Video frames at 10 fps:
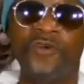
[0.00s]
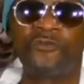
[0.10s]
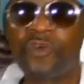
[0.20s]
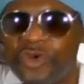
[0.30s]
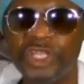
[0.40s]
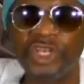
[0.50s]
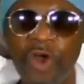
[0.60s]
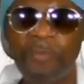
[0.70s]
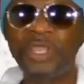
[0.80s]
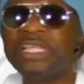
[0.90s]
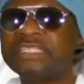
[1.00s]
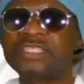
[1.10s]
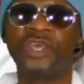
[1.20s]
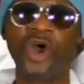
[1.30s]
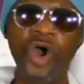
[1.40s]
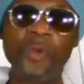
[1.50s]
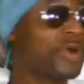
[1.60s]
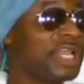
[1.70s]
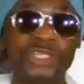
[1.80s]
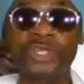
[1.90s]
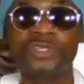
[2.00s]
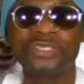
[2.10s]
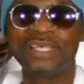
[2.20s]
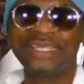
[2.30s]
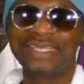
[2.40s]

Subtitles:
folding up his operations